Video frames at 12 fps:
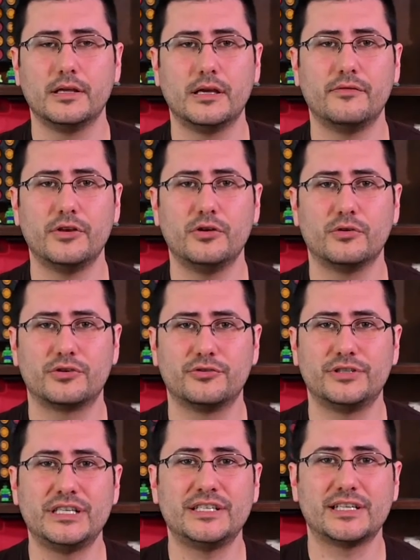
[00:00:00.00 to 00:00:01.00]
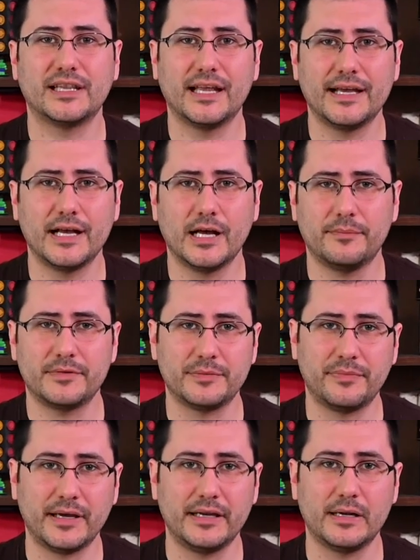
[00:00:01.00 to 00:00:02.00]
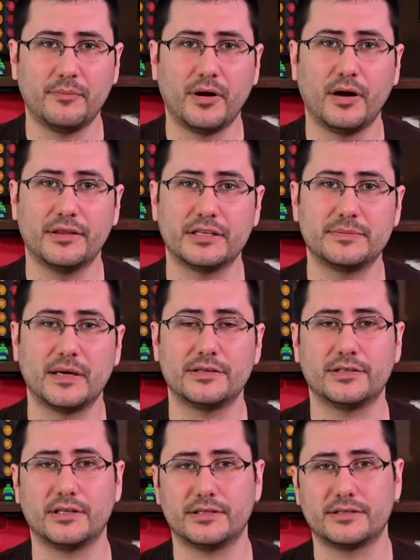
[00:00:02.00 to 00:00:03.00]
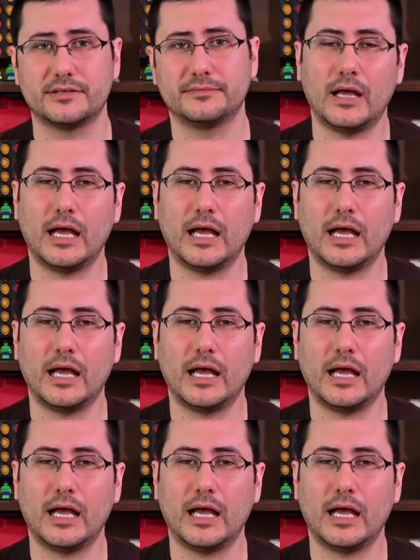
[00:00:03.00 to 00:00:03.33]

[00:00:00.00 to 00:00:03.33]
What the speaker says: giving you a strategic leg up depending upon the specialist.